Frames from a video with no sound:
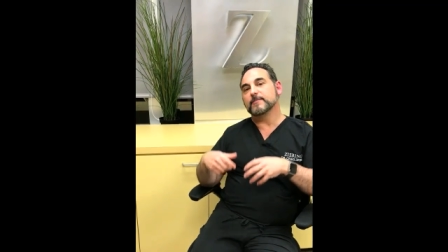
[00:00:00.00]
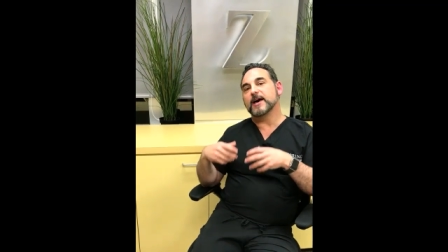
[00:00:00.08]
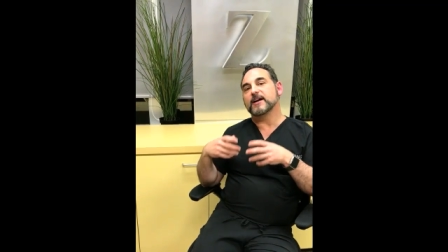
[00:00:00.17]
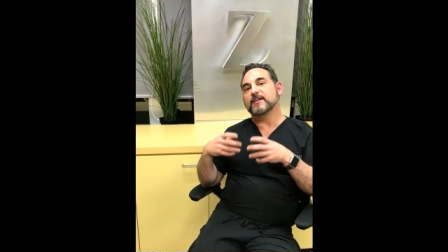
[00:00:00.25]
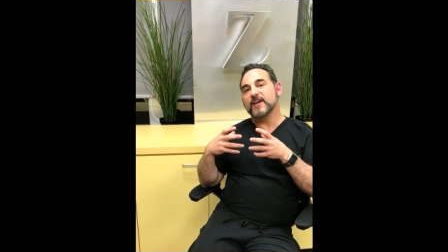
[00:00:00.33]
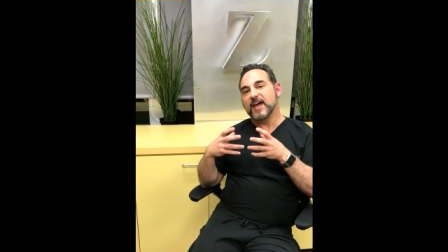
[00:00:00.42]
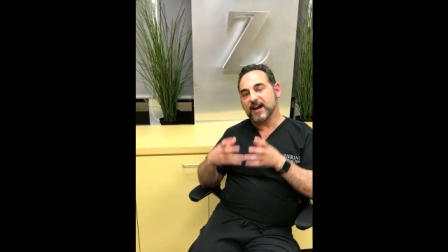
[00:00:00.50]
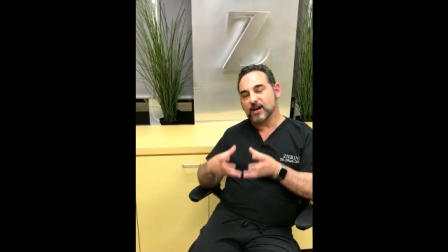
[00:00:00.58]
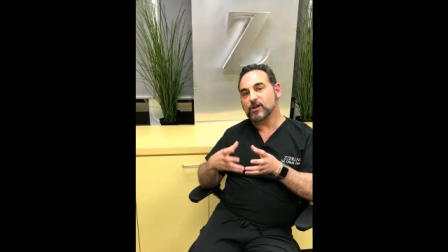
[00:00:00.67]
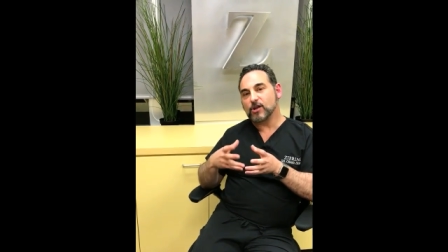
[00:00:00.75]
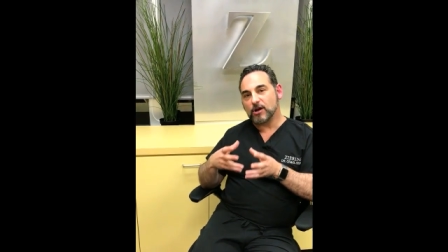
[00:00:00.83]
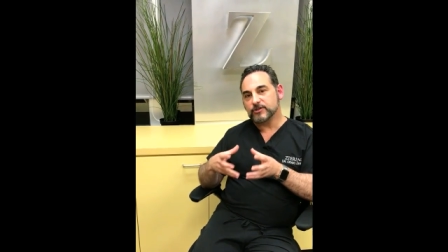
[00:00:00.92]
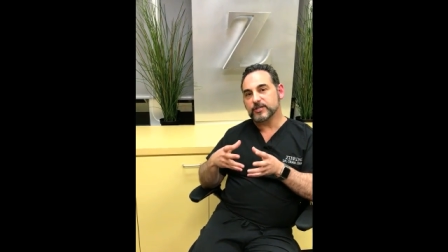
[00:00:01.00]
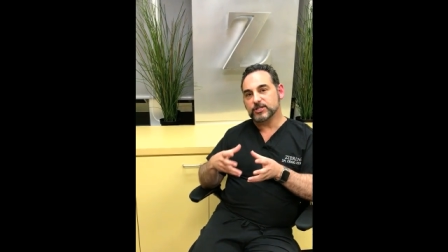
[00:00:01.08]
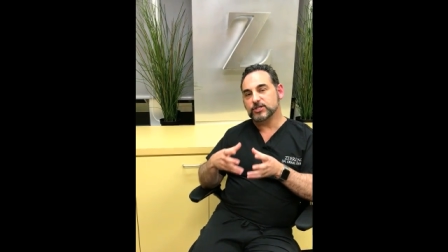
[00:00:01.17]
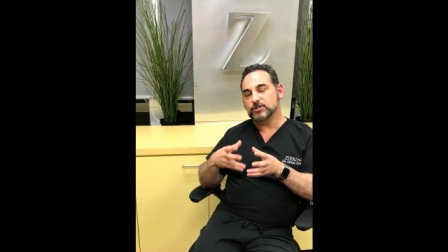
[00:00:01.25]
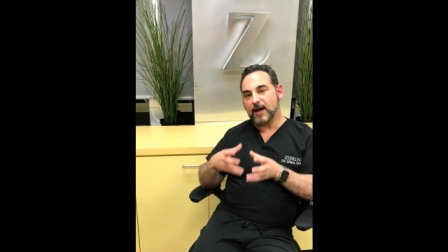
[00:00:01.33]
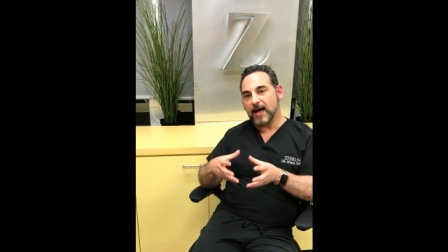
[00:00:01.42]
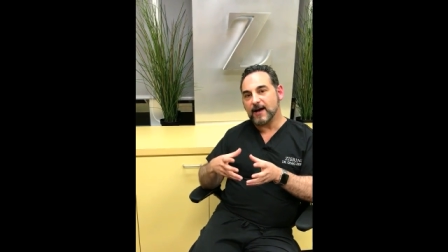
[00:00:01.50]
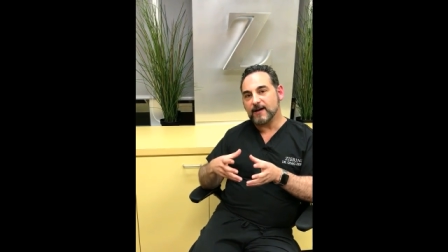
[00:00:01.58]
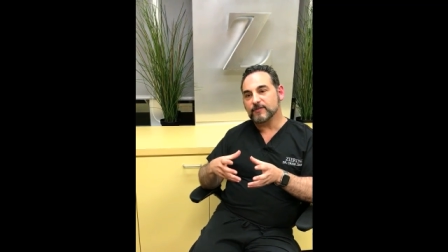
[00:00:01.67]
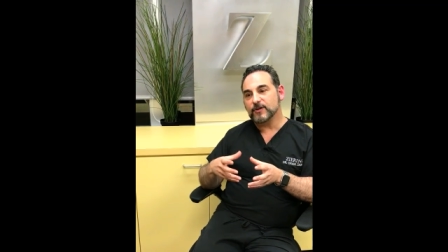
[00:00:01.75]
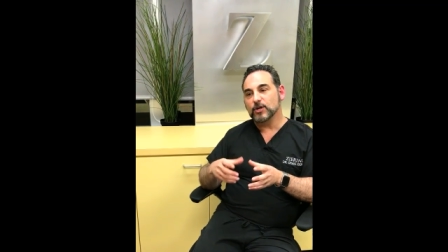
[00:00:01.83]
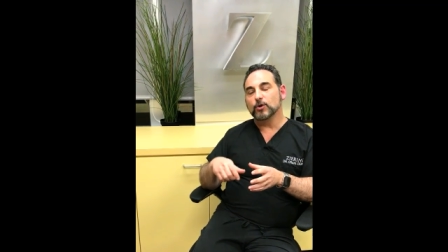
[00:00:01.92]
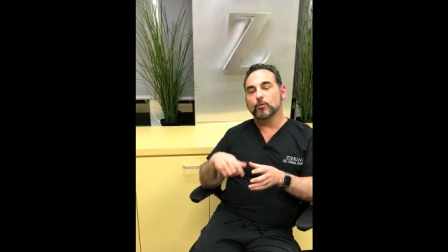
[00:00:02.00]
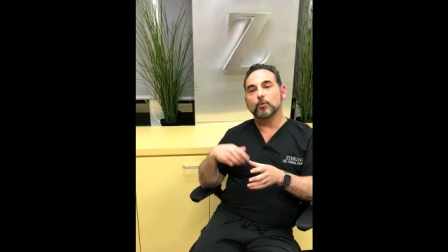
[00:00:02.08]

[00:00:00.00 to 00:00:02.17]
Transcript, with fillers: the amount of hair loss that you have,